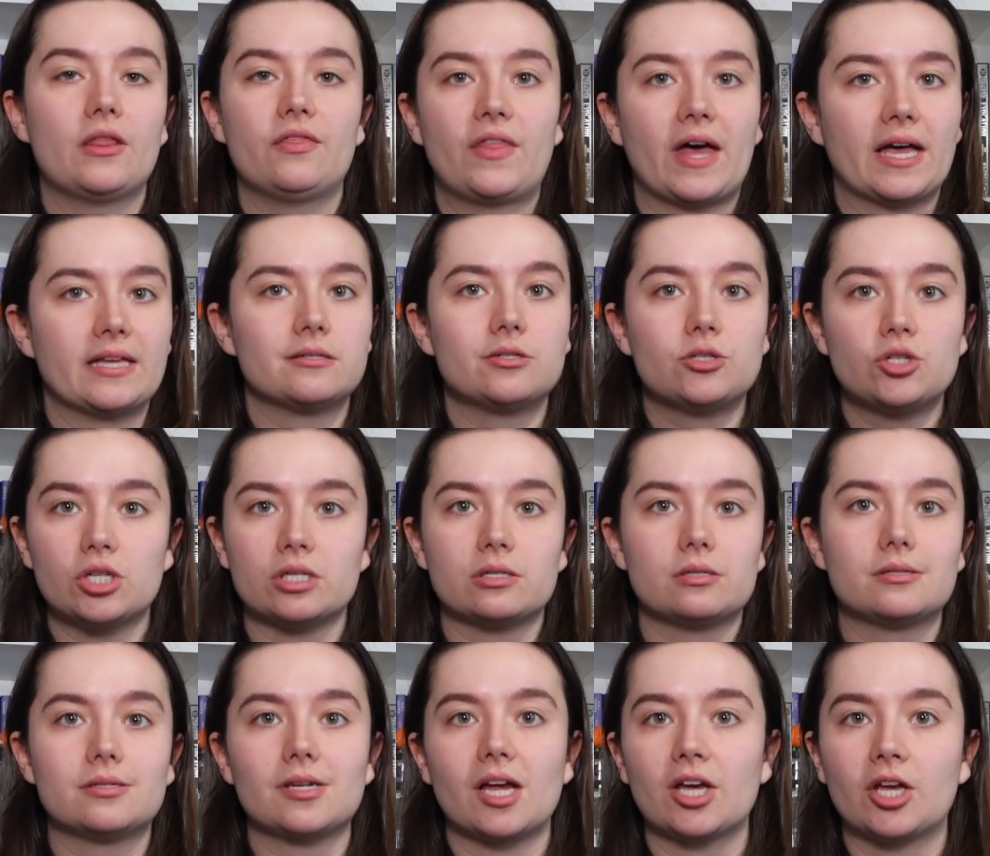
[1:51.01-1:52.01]
that's
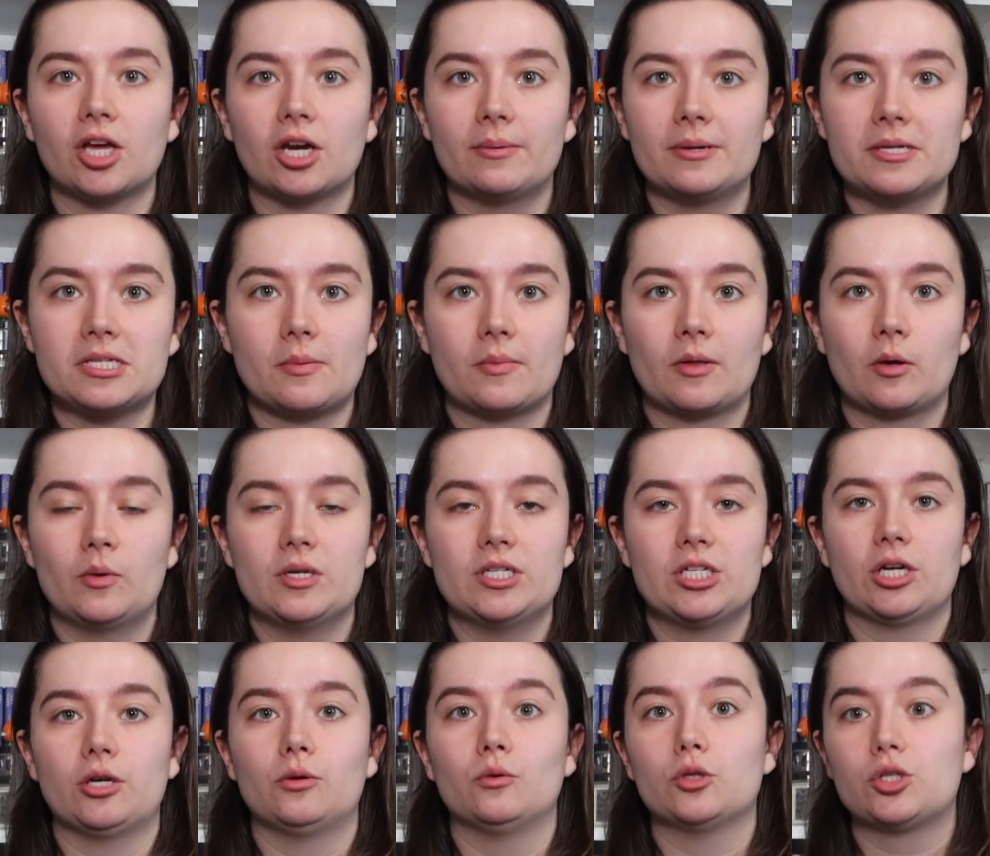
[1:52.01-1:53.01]
just going to be something we
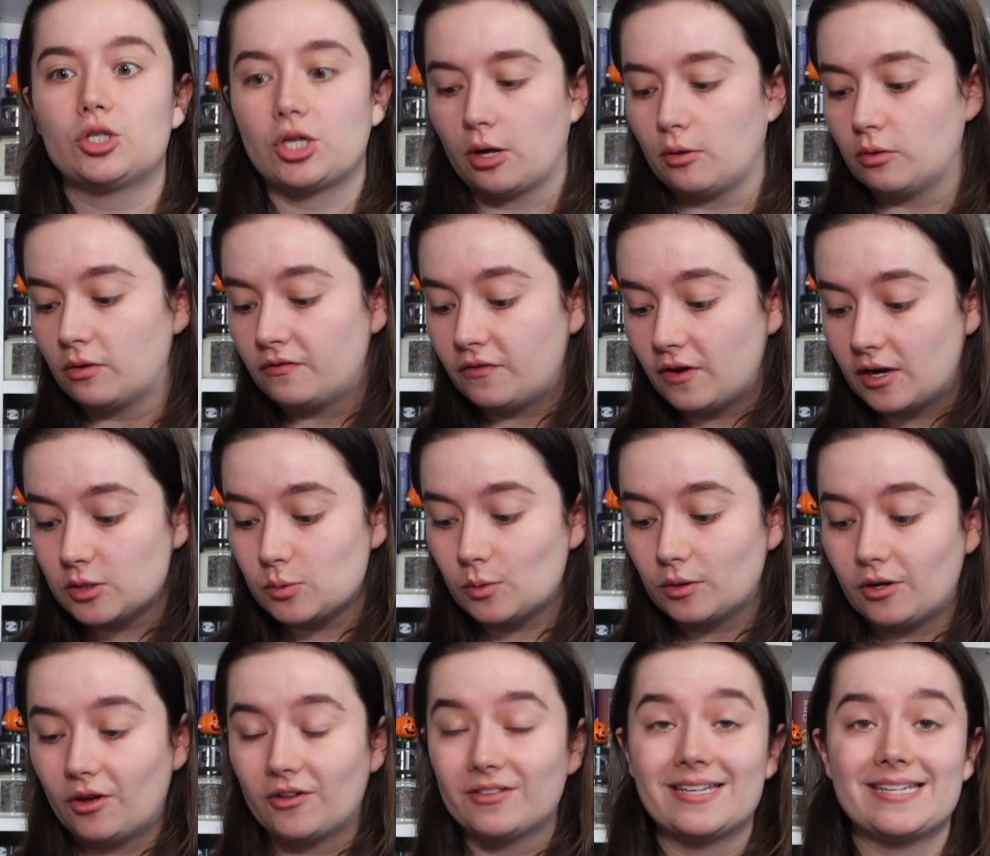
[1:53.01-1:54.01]
do. So the first
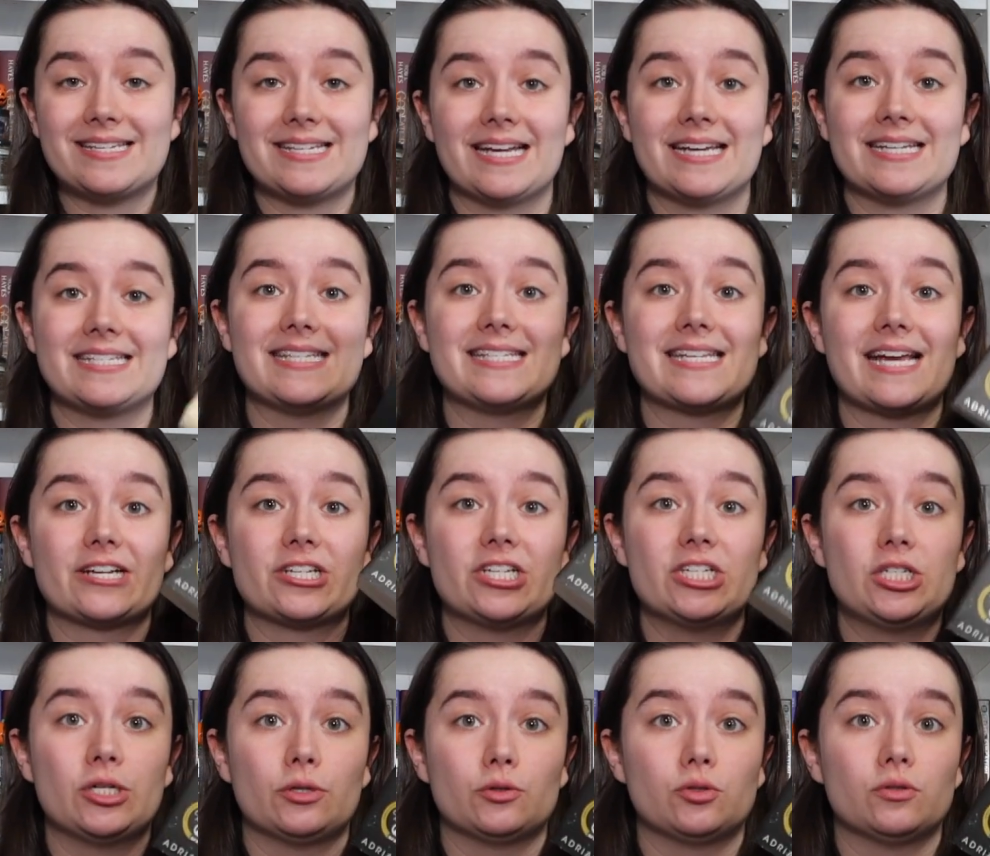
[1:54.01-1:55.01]
one on this list is actually
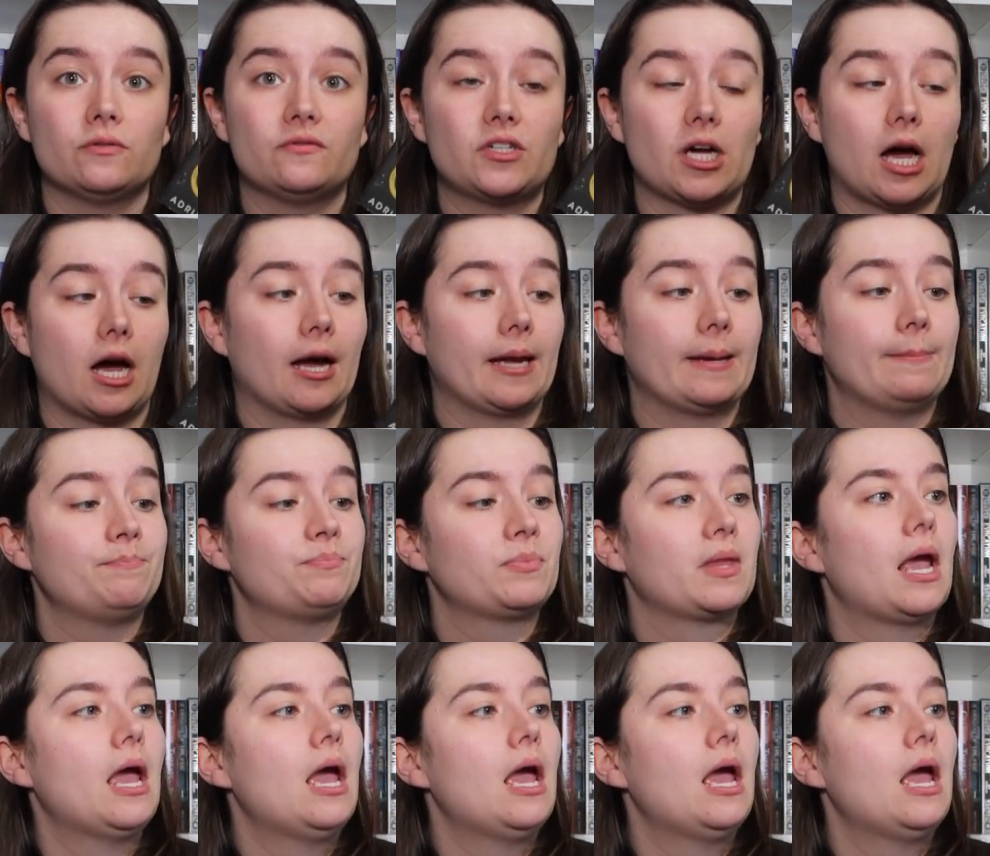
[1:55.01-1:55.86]
Children of Time.